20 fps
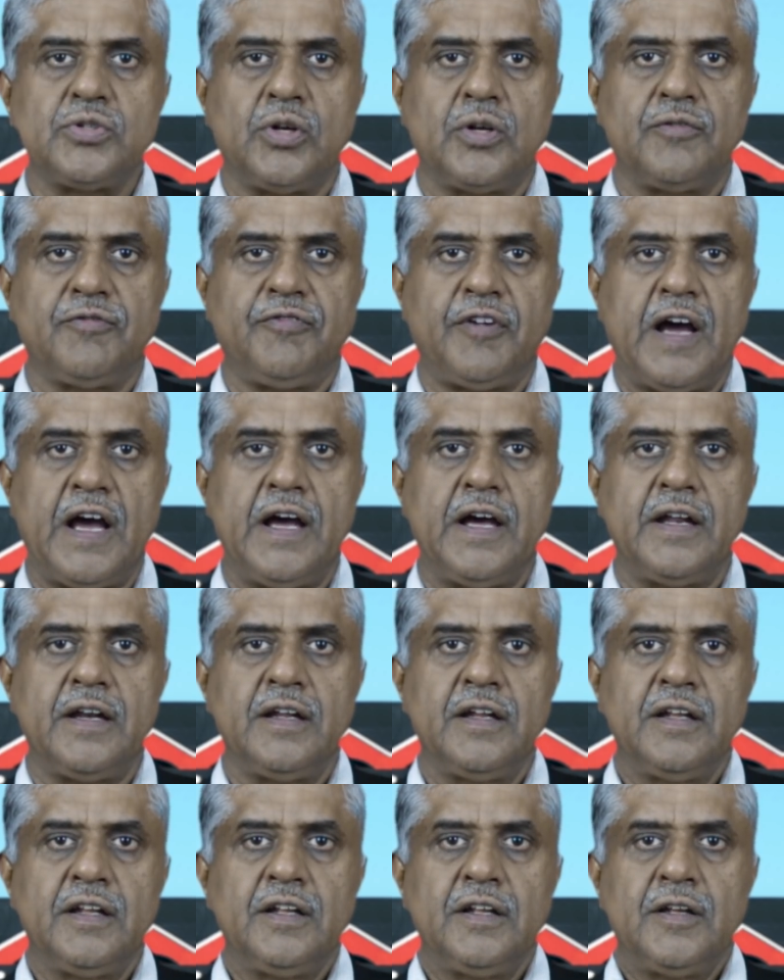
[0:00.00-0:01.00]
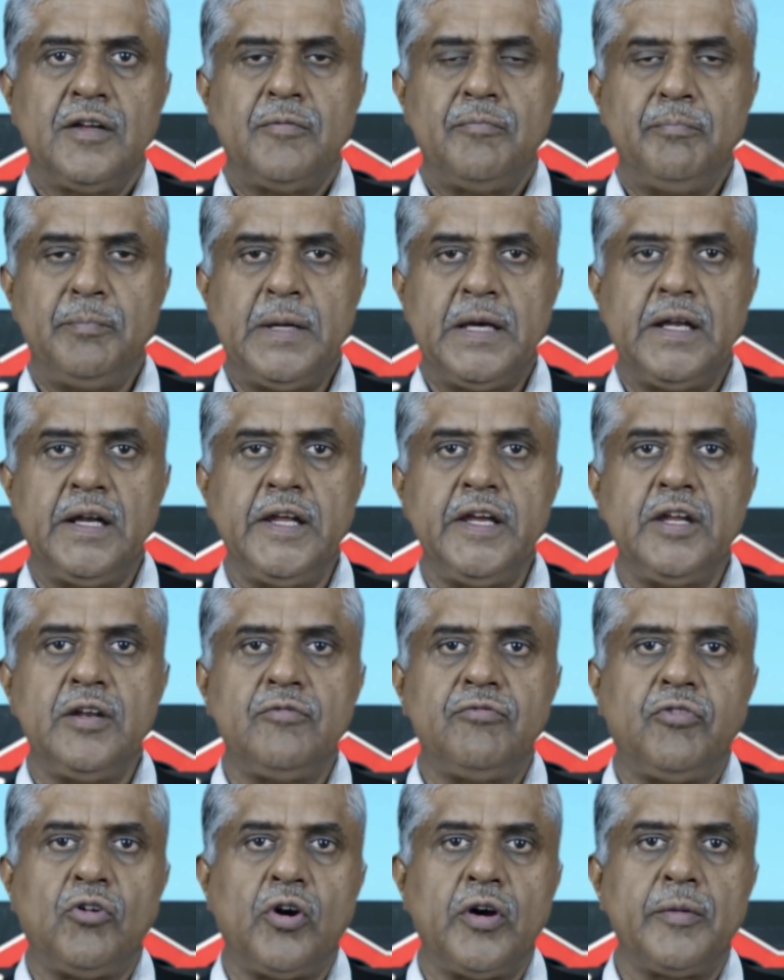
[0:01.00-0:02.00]
on fire, merely
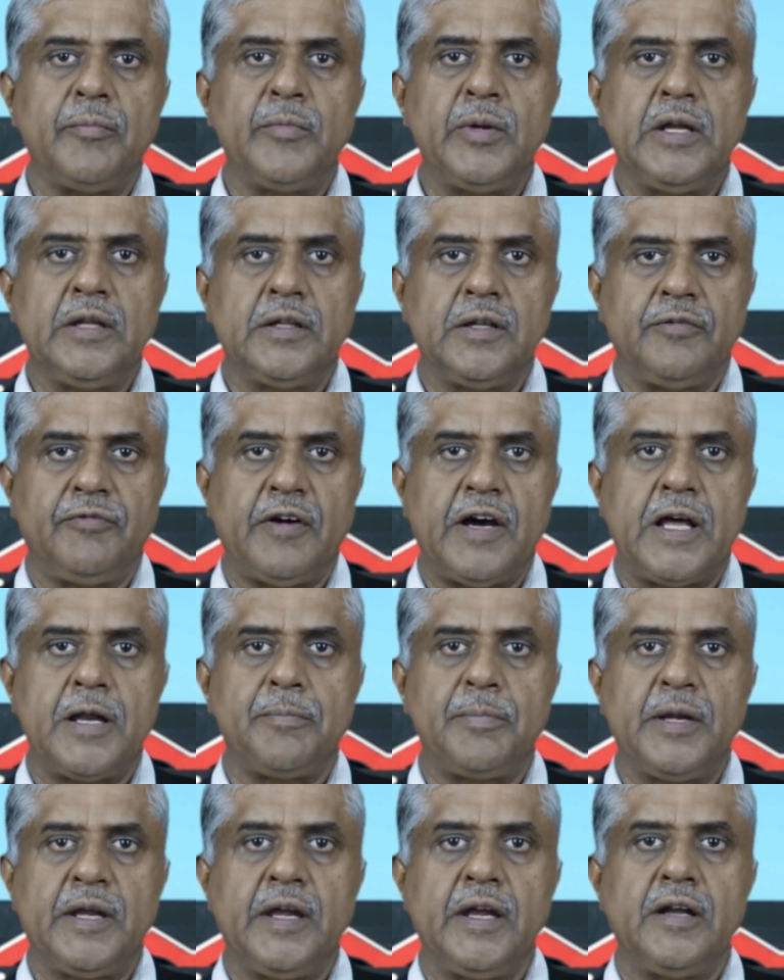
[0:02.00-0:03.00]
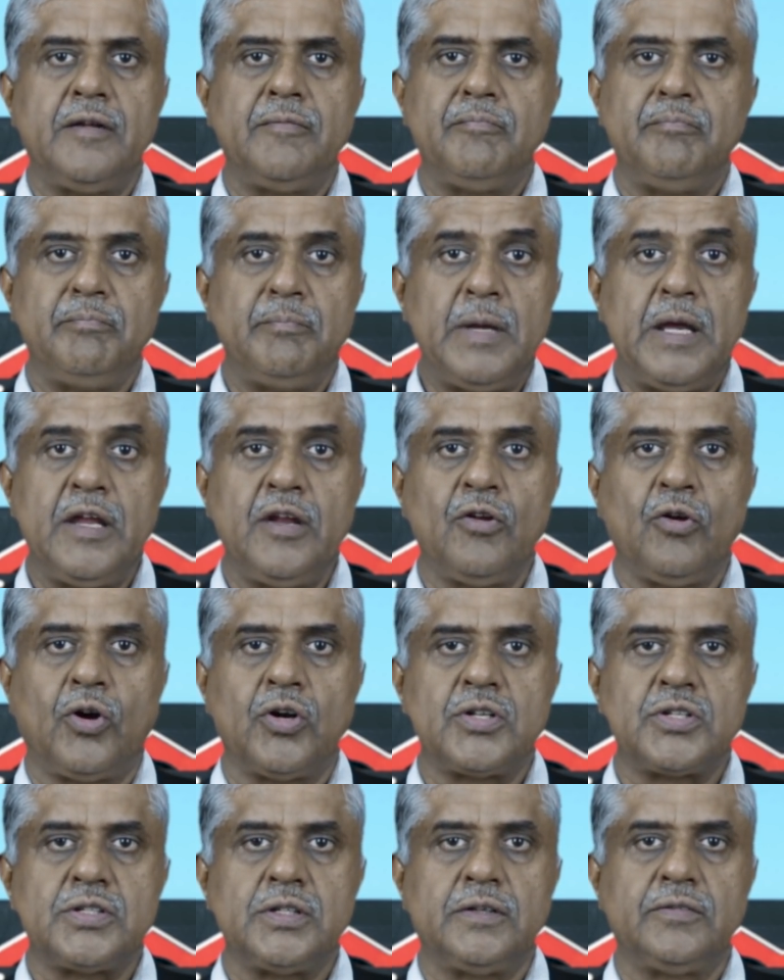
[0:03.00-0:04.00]
informing the fire brigade may
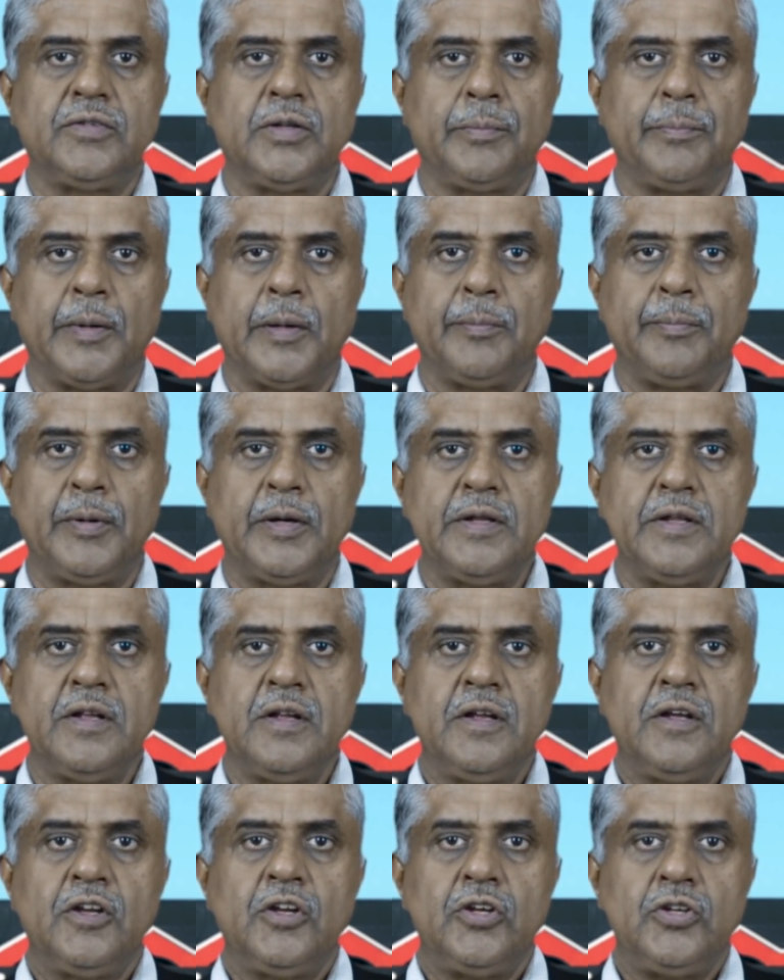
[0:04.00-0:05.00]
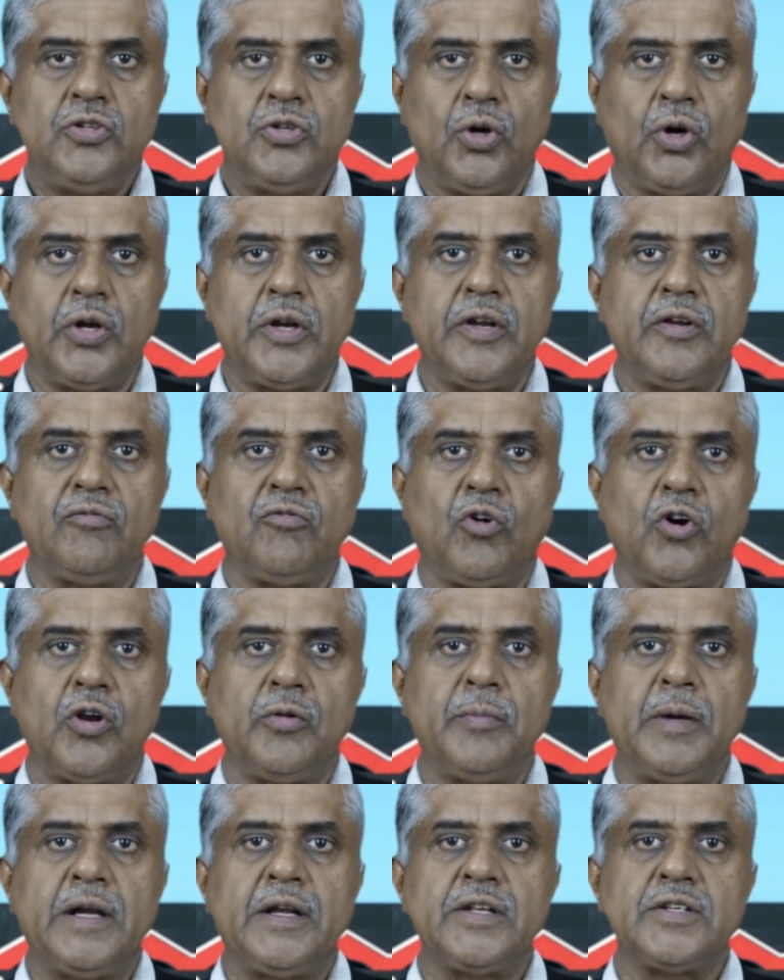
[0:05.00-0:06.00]
not serve the purpose. Your
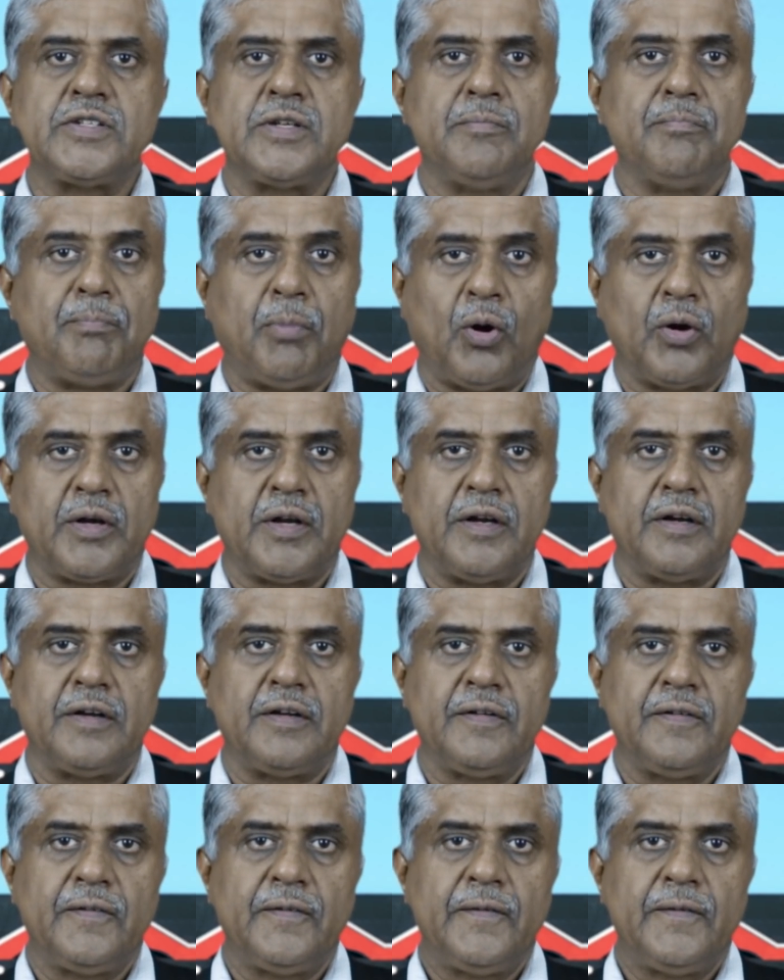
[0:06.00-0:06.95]
involvement is important.